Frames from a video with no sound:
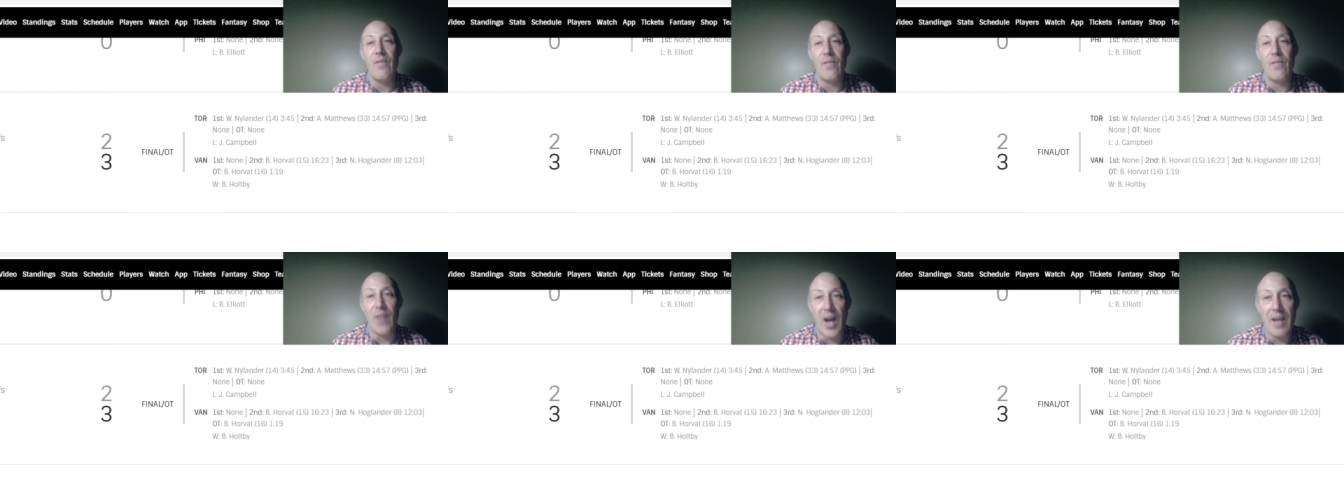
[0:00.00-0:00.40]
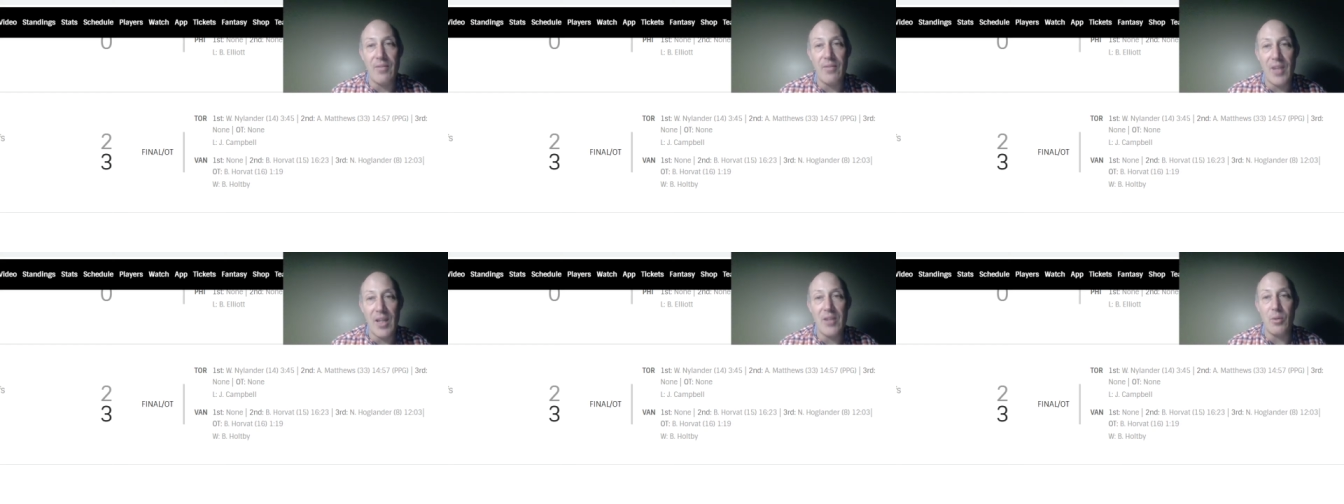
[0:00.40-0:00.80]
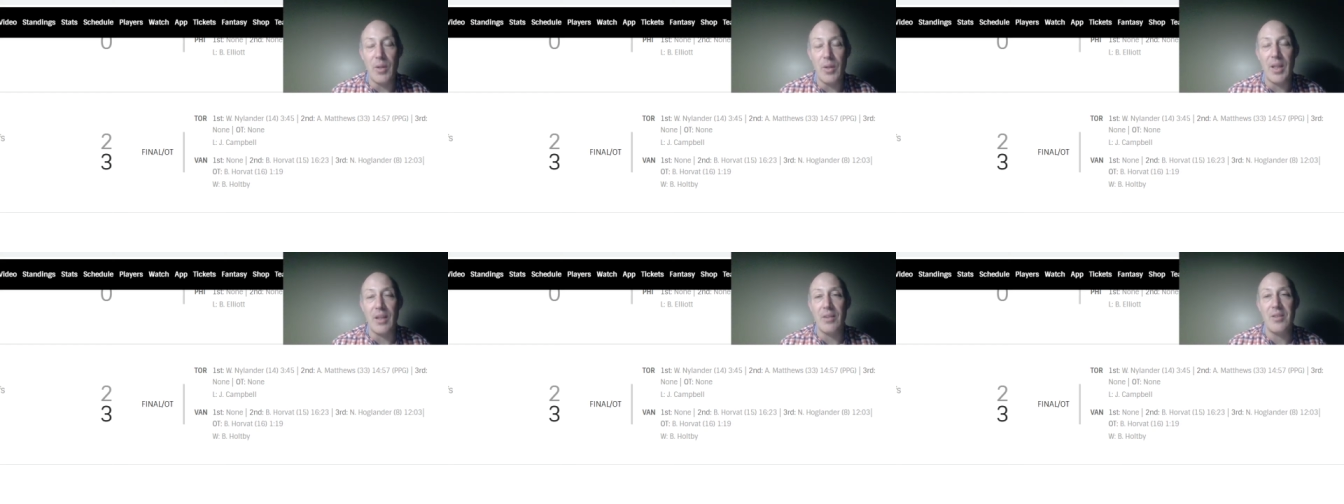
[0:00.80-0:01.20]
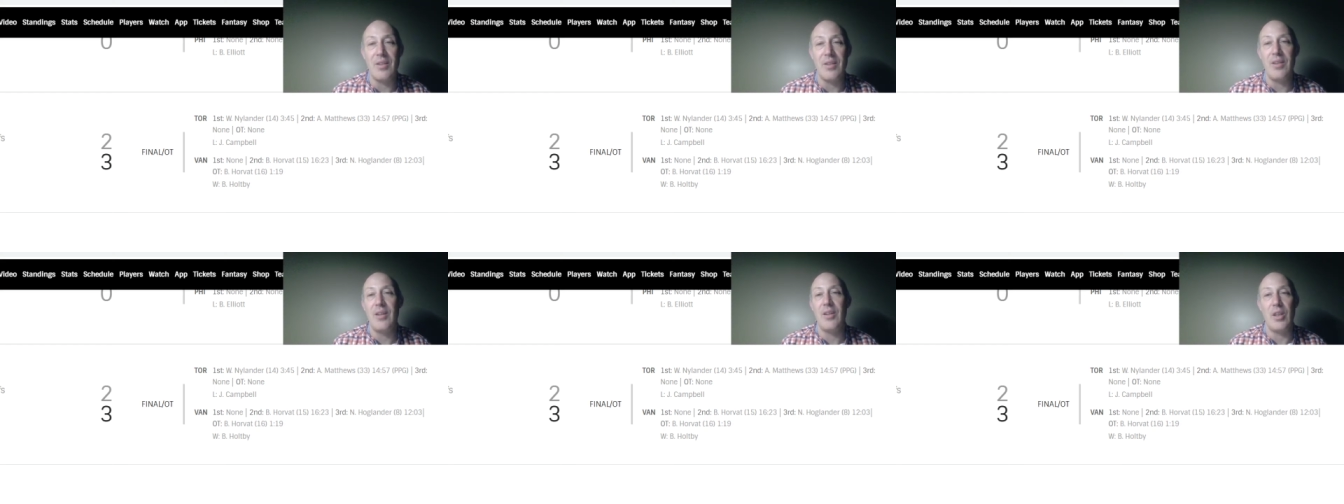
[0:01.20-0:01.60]
5 days a week.
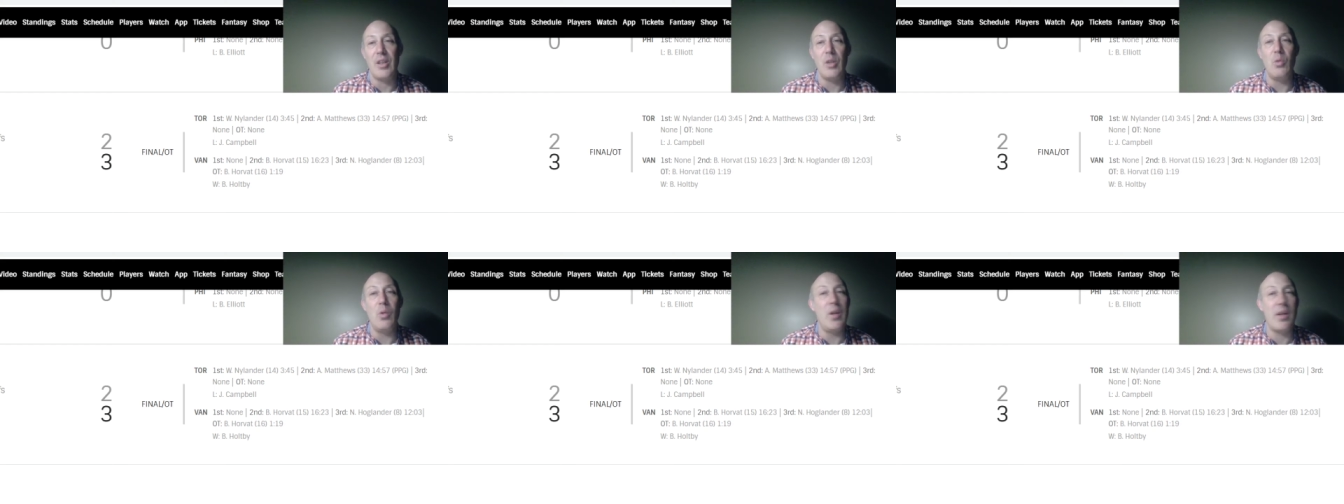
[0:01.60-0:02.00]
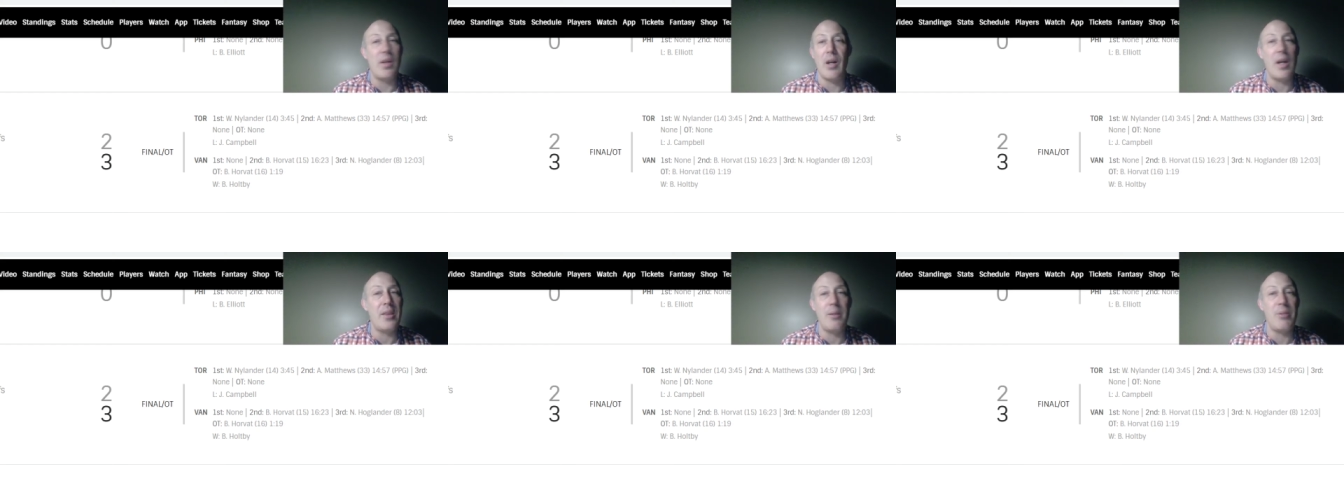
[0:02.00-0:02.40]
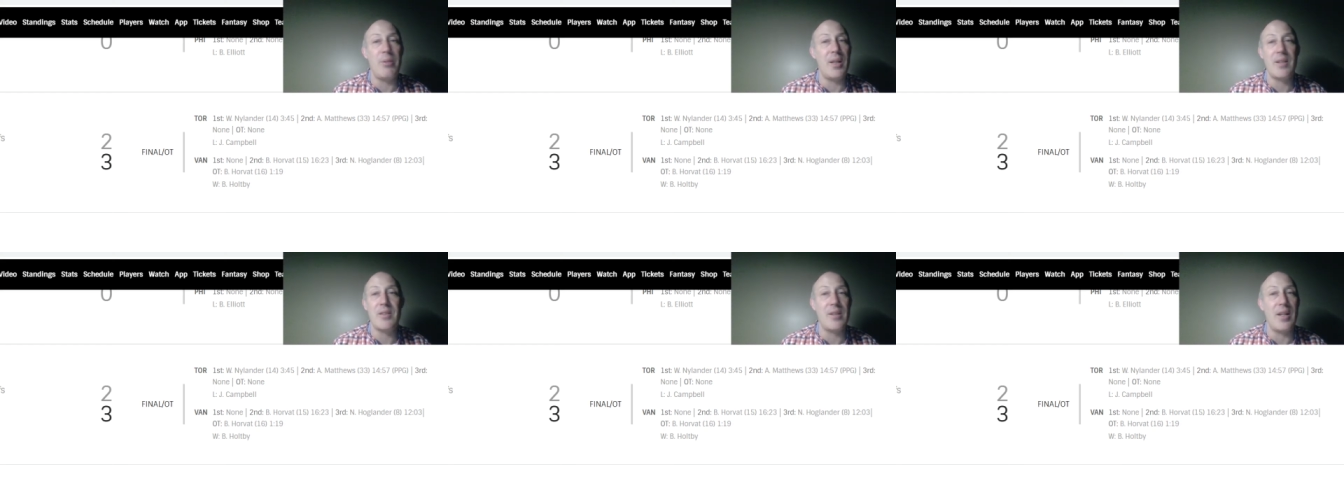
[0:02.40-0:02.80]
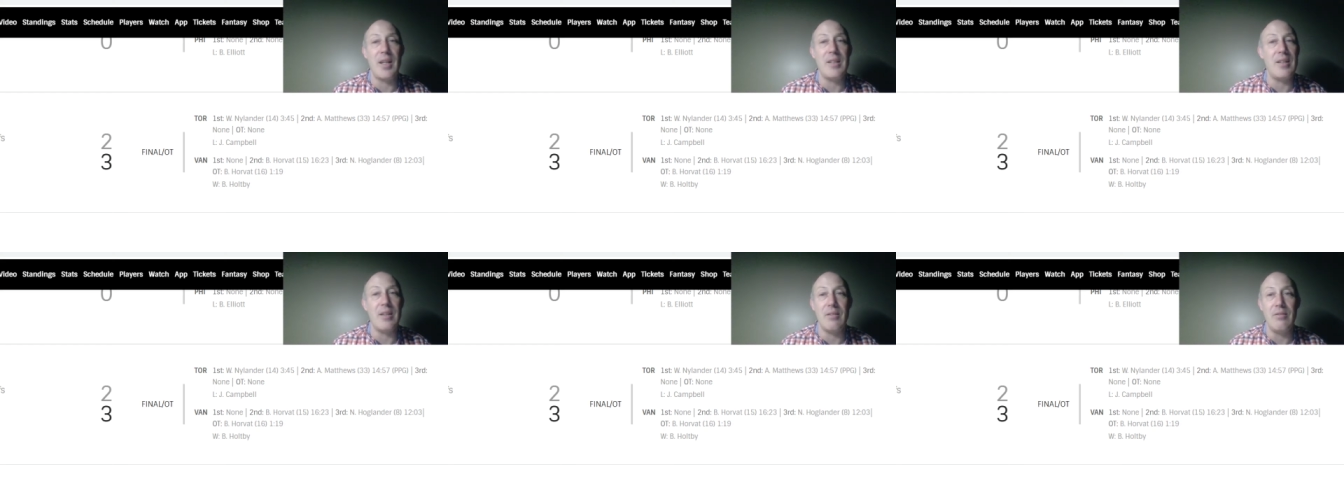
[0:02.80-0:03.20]
You wouldn't have got the picks that I
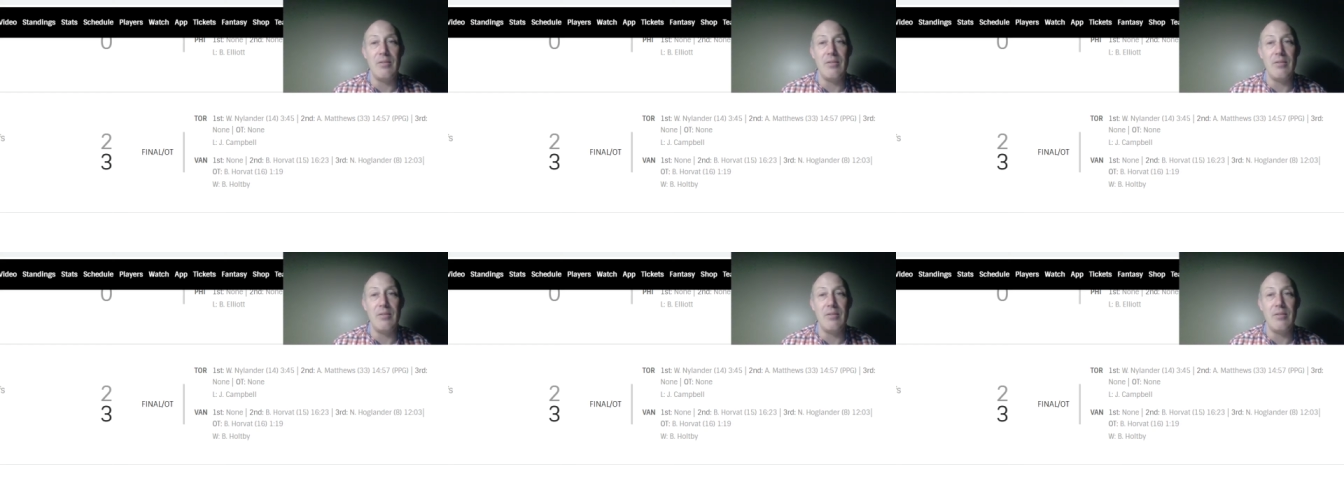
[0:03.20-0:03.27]
did